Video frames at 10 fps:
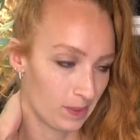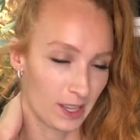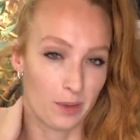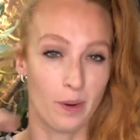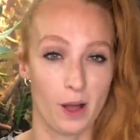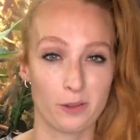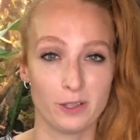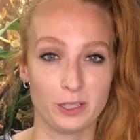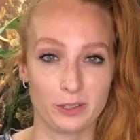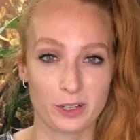Like Apollo
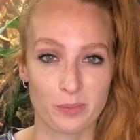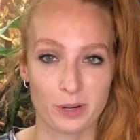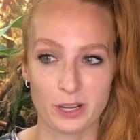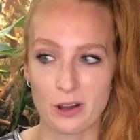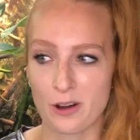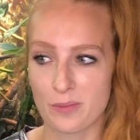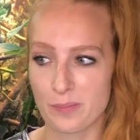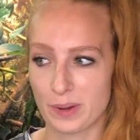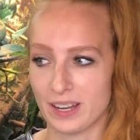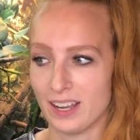and Luna are pretty calm,
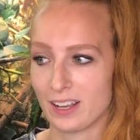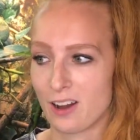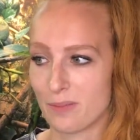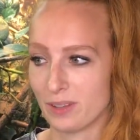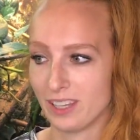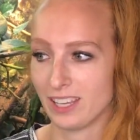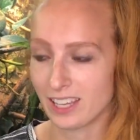but commonly